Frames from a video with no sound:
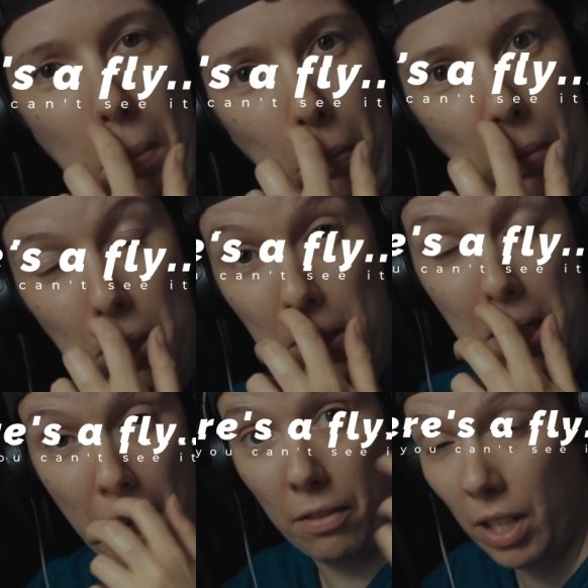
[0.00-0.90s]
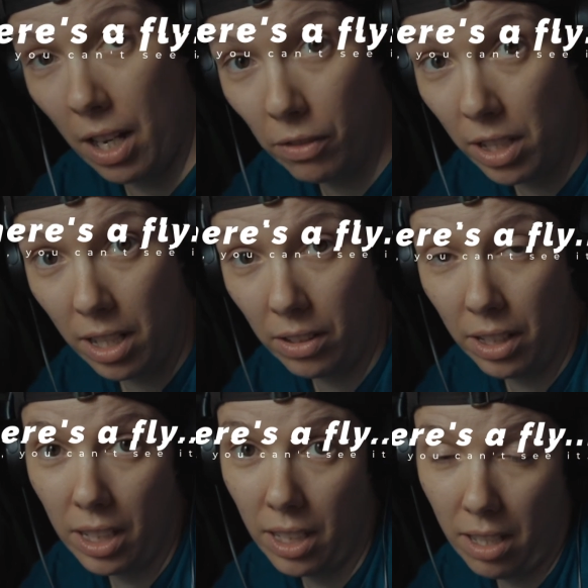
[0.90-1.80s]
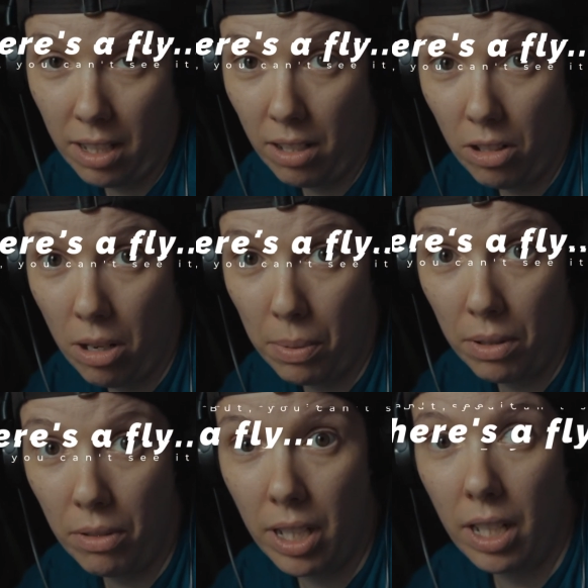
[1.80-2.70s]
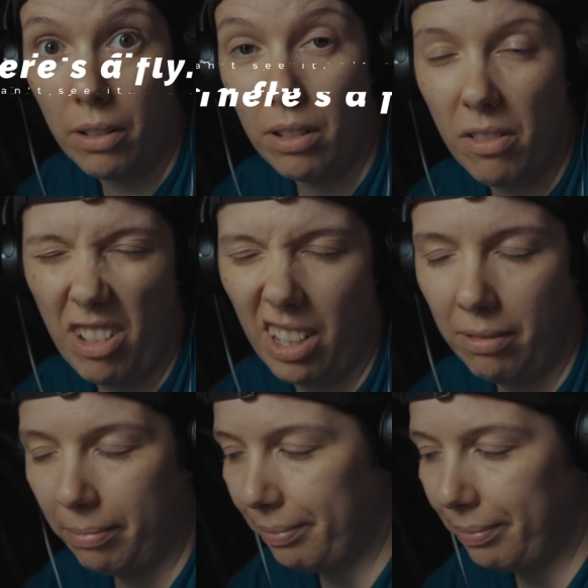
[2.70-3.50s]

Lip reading: We're just gonna have every single thing that's gonna stop us right now. It's fine.